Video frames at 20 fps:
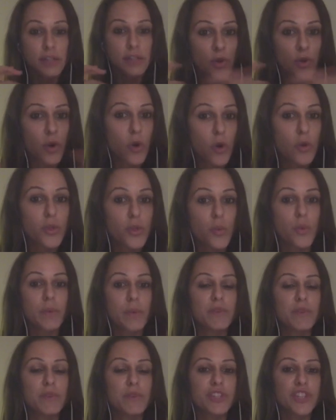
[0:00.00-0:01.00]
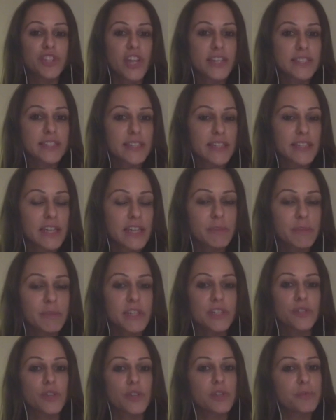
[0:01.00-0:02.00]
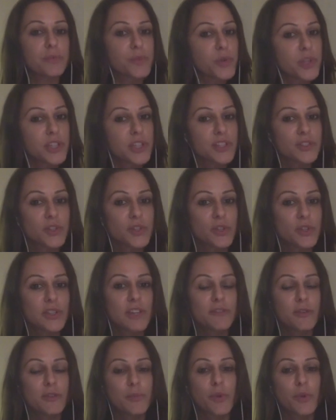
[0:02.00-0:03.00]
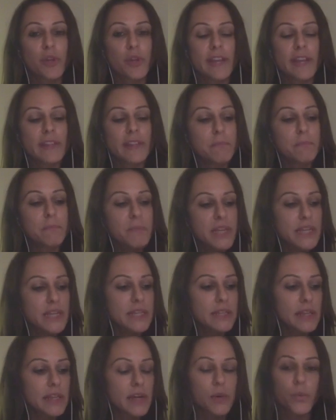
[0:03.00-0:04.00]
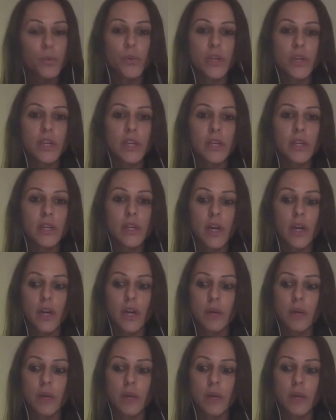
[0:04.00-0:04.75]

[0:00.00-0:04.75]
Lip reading: All the women rejecting him, he's not important, he's not lovable. And the minute that we